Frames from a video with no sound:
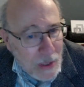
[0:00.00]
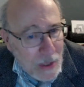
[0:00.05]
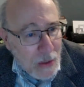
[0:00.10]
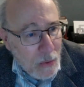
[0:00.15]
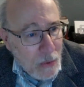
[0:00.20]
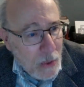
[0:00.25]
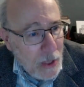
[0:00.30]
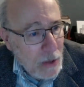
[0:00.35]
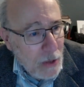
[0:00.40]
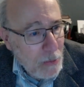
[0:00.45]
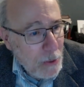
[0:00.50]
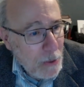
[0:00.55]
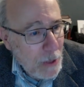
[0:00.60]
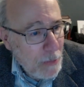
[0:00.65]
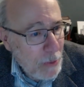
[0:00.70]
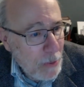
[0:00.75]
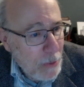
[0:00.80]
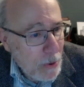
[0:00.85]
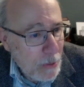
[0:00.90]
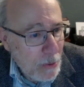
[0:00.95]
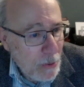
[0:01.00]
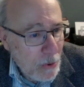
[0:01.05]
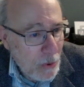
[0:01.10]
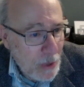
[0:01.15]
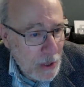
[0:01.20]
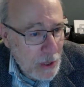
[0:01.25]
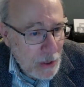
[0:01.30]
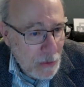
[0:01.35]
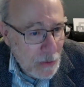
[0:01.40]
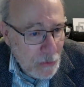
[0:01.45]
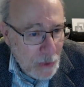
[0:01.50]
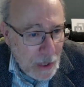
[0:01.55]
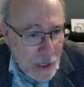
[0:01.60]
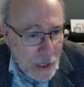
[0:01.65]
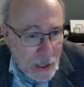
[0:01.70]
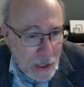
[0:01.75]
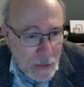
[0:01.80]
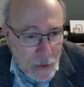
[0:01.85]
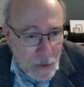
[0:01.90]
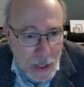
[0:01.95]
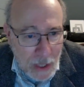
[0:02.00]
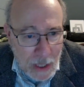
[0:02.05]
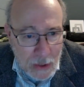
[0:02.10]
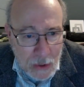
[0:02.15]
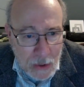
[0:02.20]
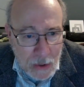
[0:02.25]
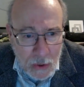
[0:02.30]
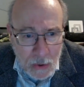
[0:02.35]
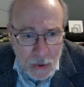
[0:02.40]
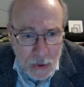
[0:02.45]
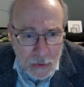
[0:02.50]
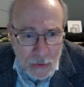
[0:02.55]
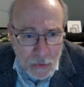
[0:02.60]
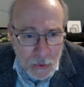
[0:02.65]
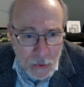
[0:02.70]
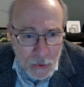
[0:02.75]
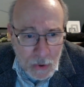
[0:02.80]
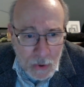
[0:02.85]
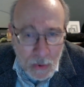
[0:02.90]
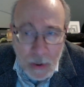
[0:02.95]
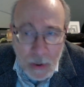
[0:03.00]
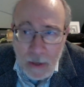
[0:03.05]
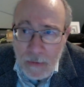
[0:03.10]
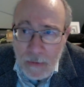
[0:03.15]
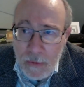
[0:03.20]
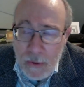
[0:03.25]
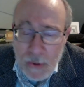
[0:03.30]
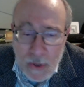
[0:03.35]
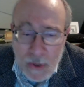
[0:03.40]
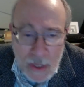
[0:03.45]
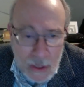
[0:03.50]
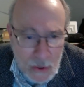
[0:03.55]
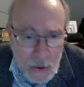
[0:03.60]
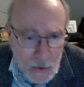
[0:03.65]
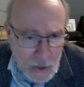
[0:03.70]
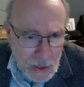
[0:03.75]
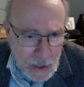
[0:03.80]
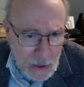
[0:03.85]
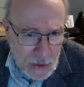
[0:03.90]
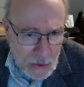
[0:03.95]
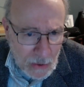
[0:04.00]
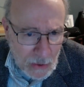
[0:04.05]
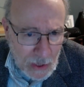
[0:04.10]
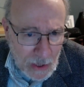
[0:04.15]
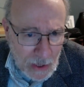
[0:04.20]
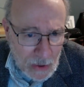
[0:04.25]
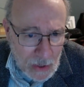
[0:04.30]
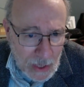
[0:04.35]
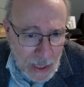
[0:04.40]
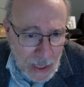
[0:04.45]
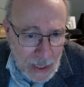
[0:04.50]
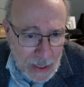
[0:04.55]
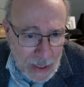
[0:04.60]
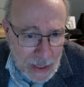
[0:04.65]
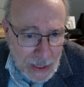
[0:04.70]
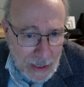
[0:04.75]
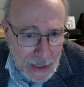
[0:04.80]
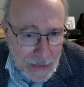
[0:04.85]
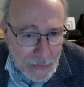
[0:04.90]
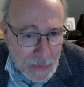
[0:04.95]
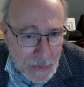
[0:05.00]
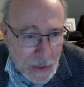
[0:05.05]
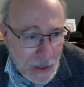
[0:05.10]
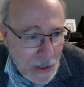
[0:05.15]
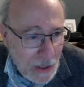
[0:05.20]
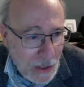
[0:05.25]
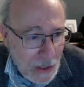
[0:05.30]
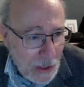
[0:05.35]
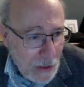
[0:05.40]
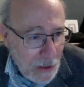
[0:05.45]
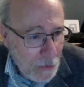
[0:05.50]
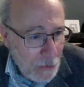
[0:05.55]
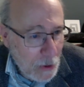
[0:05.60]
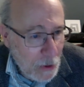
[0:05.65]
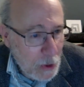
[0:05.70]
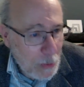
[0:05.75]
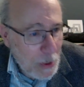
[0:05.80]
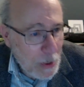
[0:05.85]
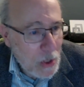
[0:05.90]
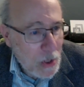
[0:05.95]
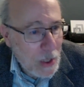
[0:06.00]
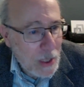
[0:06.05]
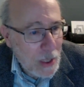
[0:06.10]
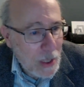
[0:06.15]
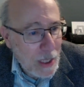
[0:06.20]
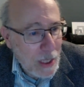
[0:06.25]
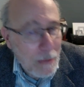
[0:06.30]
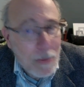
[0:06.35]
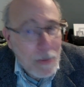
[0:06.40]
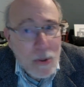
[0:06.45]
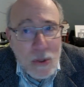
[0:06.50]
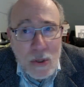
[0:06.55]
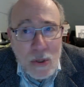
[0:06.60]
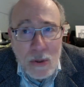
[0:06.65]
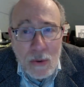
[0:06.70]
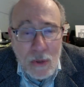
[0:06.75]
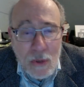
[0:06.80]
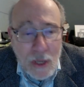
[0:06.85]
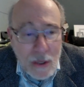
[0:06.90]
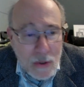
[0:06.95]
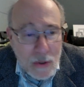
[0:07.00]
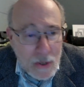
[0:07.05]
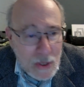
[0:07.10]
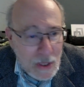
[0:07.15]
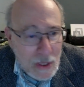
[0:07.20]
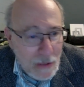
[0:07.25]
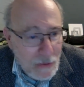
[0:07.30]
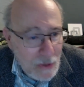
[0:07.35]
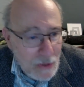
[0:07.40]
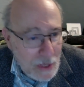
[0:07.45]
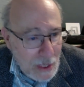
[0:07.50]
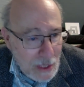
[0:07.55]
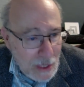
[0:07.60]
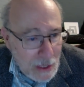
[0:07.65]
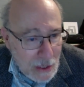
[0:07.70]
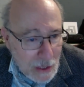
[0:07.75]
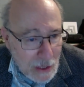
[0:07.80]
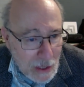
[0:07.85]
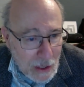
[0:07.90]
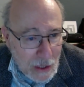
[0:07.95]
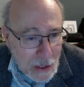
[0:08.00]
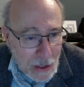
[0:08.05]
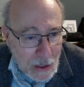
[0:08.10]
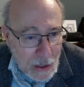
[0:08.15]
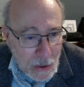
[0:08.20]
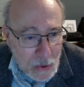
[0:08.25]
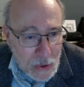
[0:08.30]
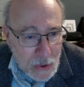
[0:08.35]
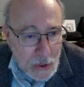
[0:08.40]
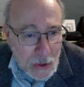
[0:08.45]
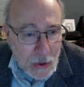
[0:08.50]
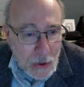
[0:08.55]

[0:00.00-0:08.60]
We the People, a progressive reading of the Constitution for the 21st Century, 2018, Free Speech on Campus, 2017, Closing the